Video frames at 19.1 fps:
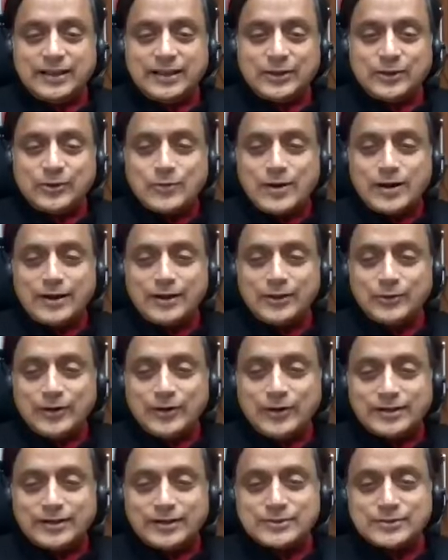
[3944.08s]
that you
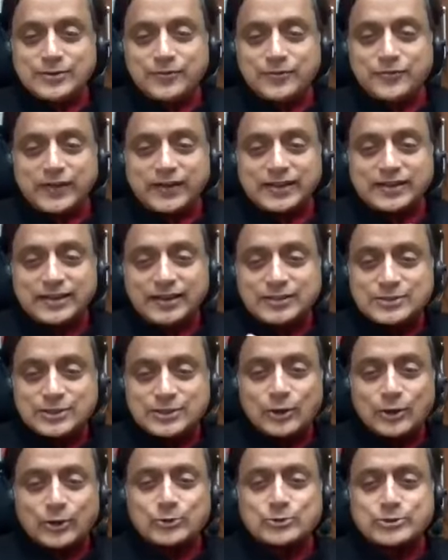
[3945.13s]
are a terrific
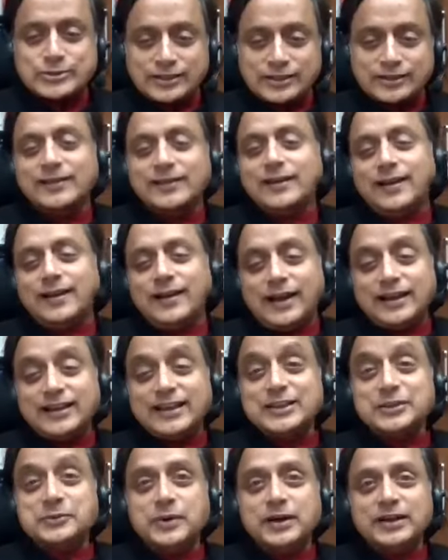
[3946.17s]
interlocutor.
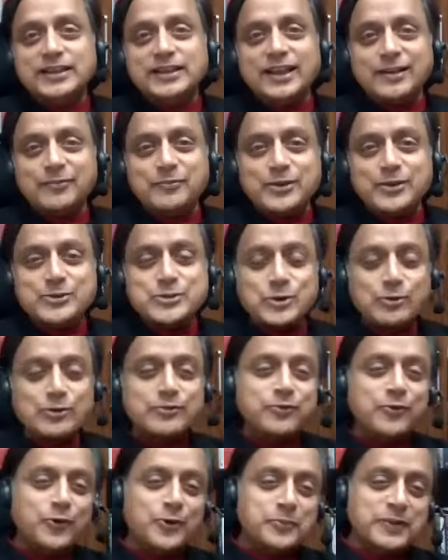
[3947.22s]
Another word that I've been
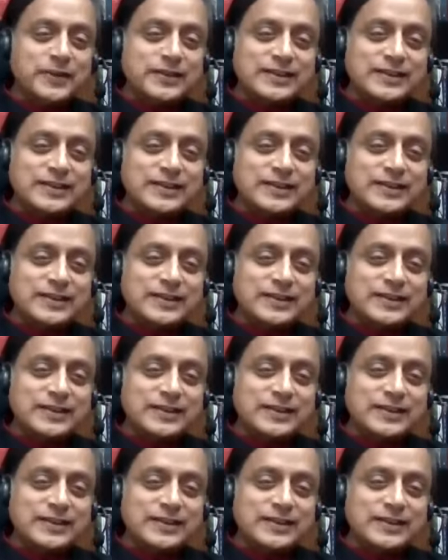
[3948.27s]
trolled for,